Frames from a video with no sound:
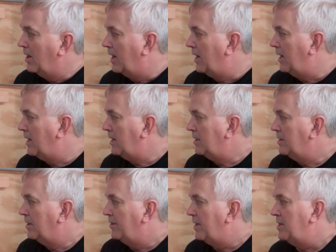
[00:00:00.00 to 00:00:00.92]
and
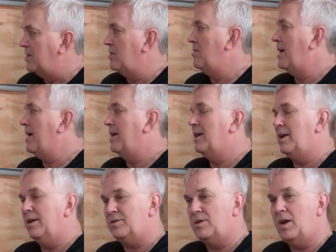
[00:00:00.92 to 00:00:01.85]
they do have,
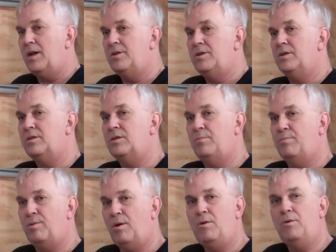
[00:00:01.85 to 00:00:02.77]
it's not just to
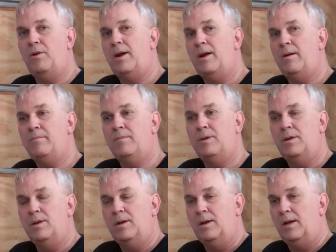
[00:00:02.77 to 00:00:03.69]
program,
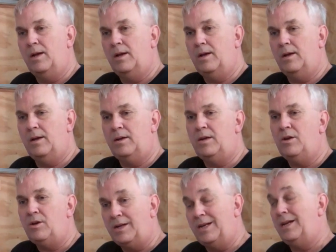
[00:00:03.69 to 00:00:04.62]
uh, you know,
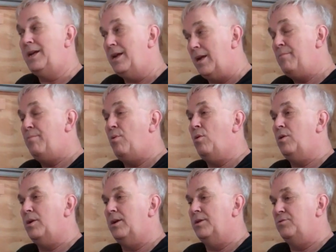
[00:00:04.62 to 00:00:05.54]
you can
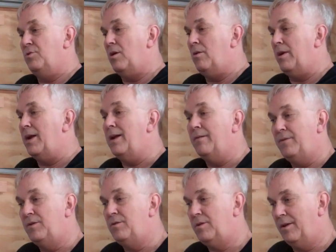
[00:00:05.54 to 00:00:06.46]
import a drawing if
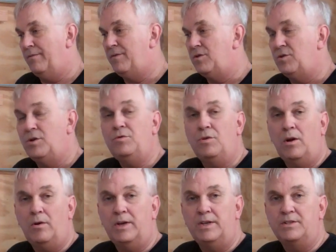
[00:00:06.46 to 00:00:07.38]
you, if you do
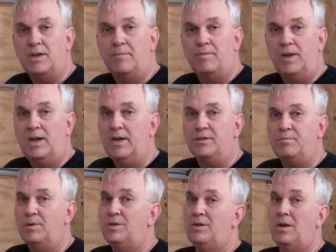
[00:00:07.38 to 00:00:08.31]
draw it in something else,
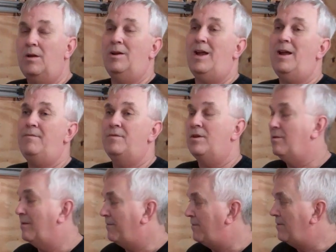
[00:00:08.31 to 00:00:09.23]
but you don't have to
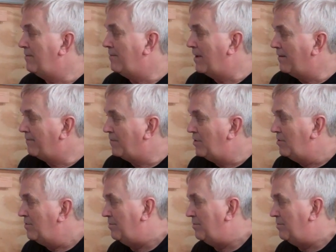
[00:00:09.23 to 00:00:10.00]
if you, if you